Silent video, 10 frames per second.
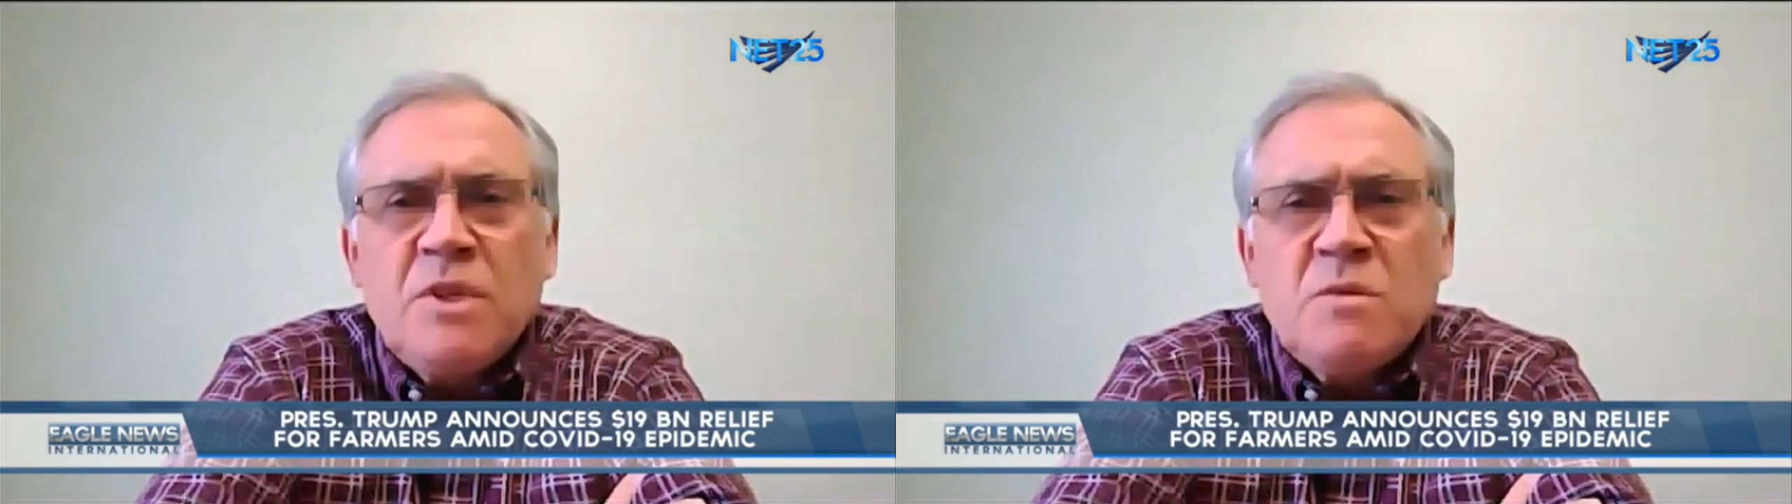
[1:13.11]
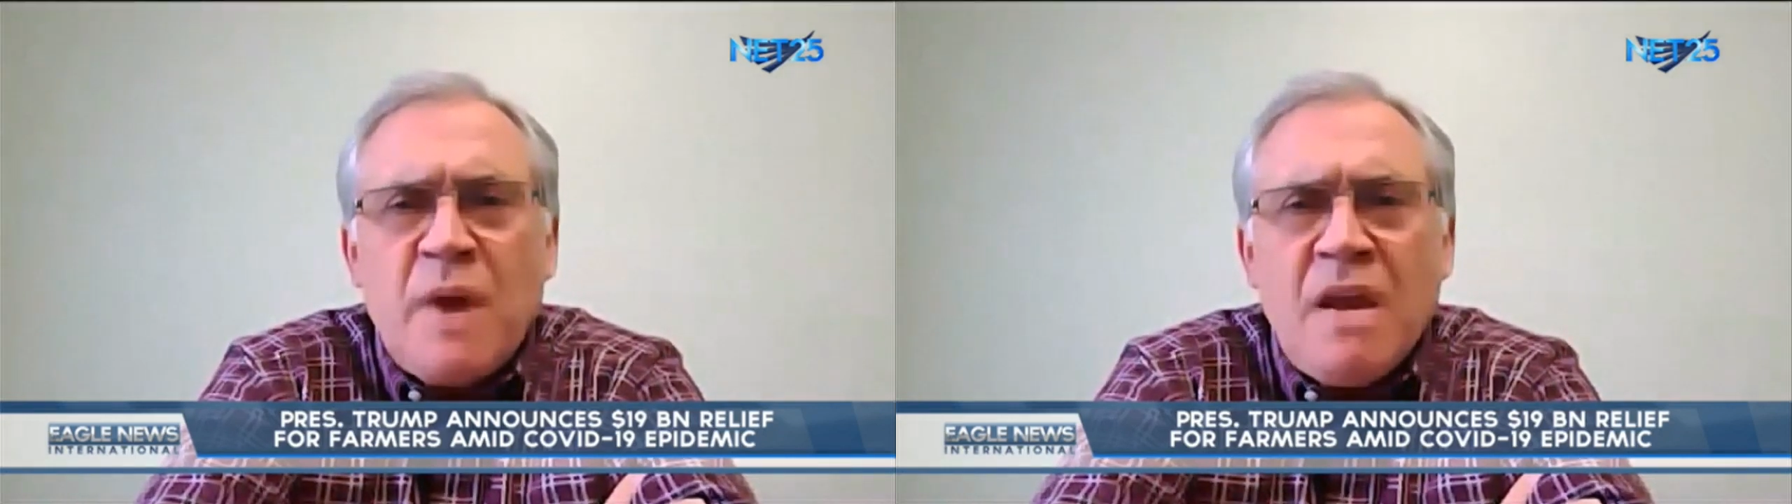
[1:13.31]

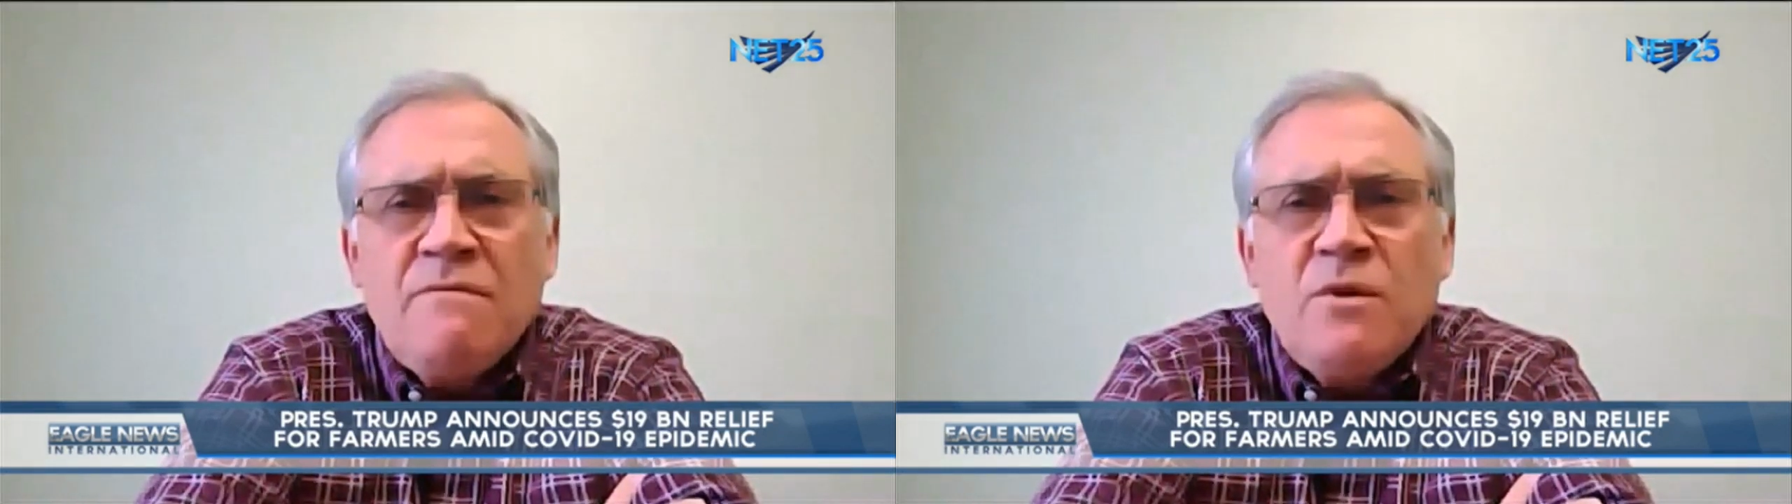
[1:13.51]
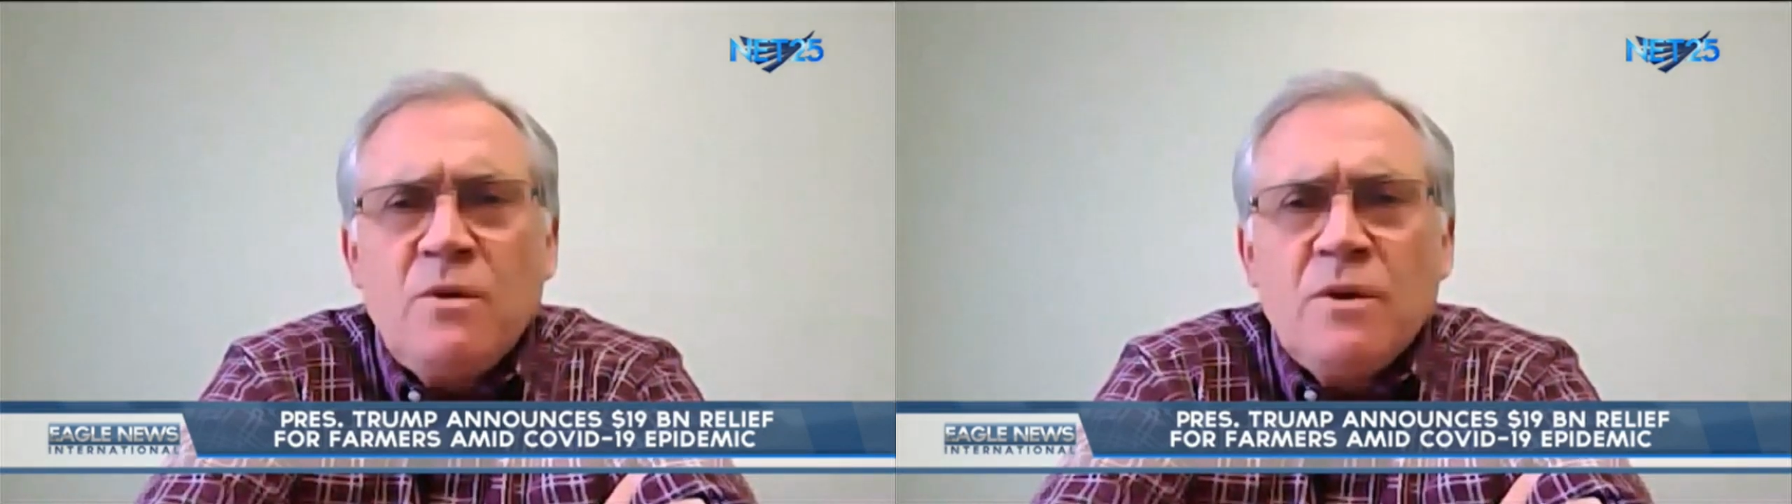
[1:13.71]

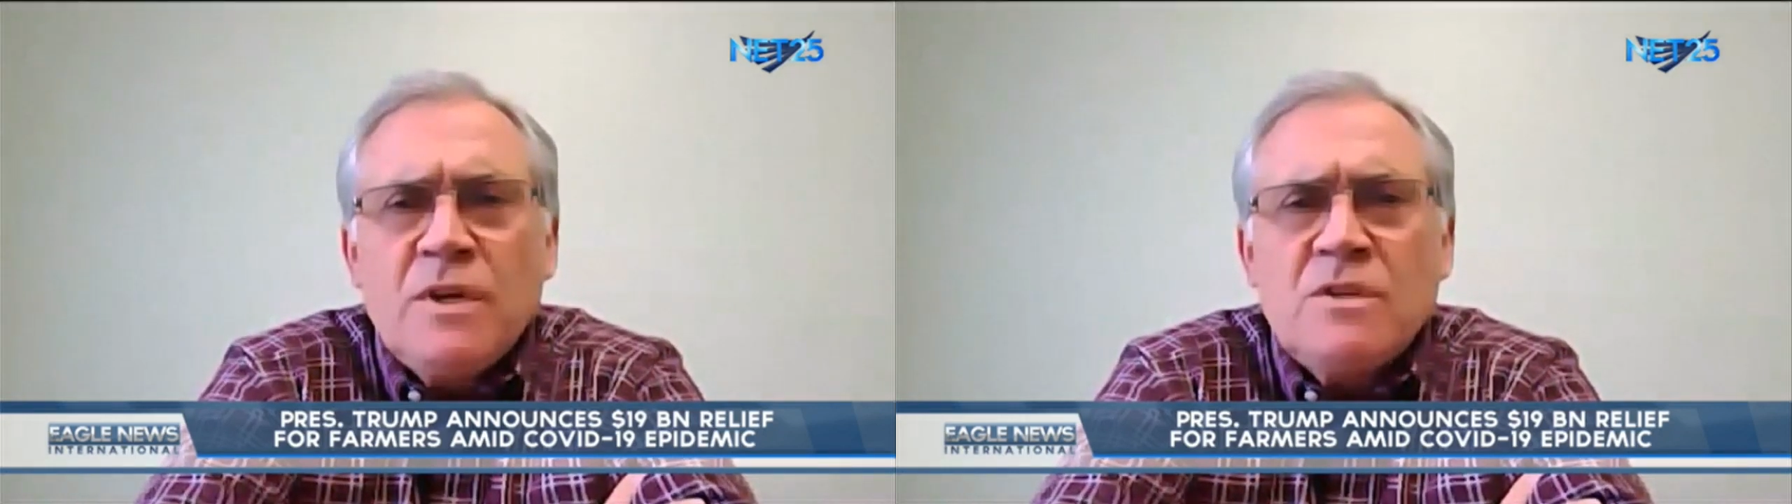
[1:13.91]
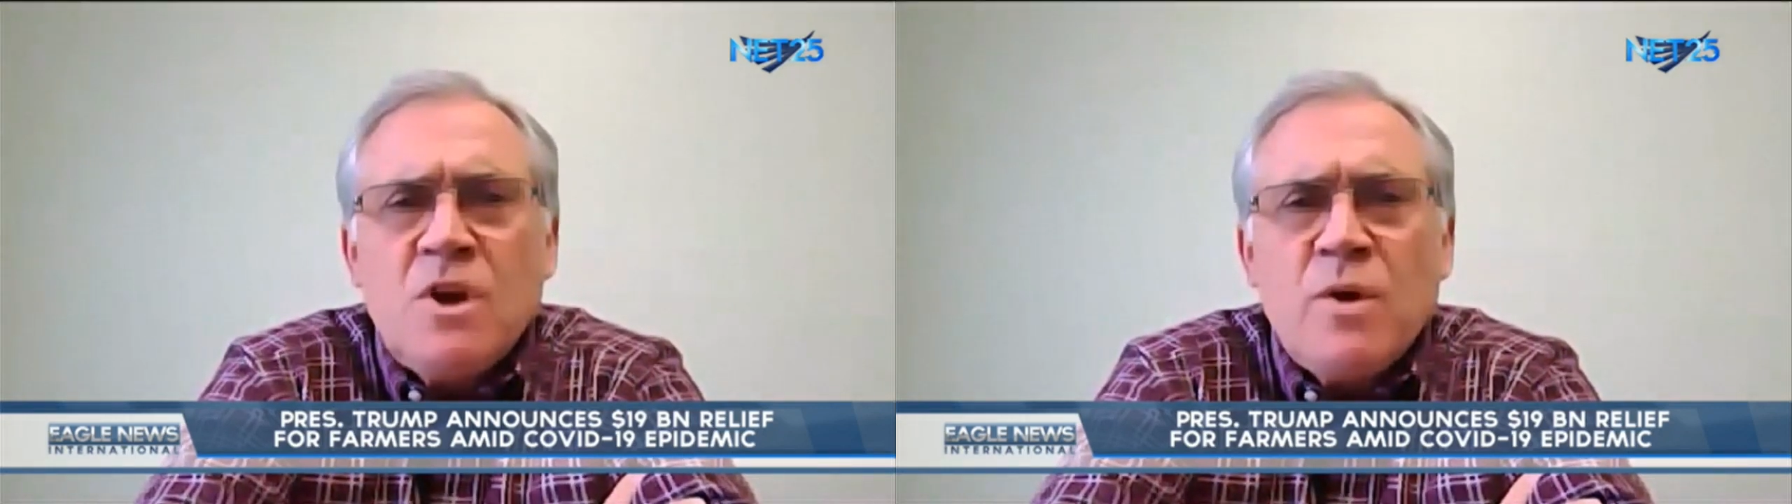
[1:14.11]
painful is knowing